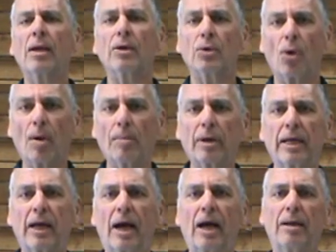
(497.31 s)

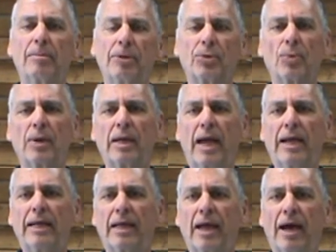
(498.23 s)
Normally, I am a
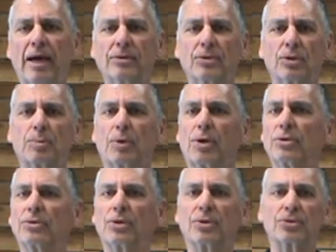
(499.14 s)
380 guy just
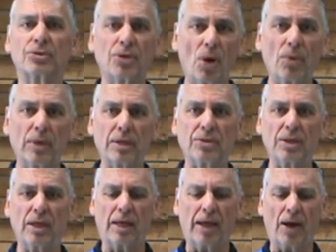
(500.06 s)
because they're so
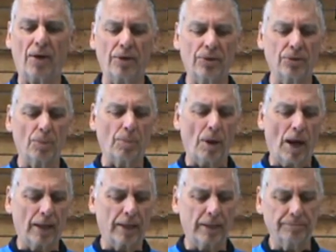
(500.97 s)
easy to carry in your
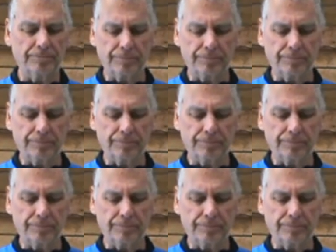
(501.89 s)
pocket.